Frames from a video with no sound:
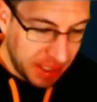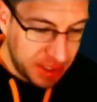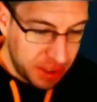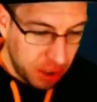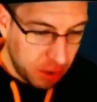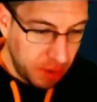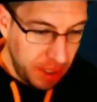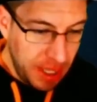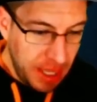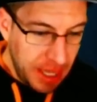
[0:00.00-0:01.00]
So
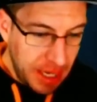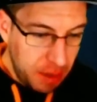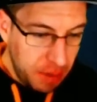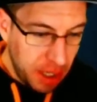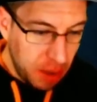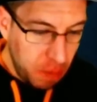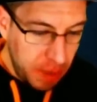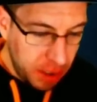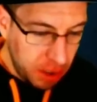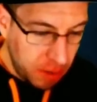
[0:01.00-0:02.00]
here we go.
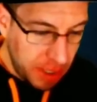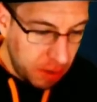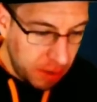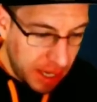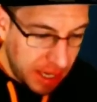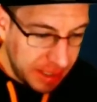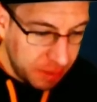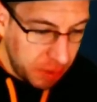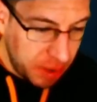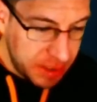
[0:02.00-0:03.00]
We're going out.
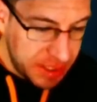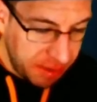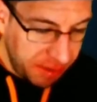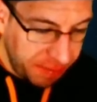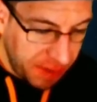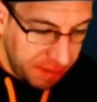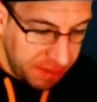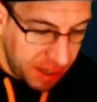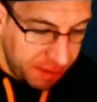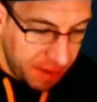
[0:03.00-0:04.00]
We're 7 to 5
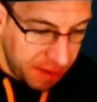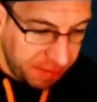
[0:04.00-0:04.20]
there, 5 to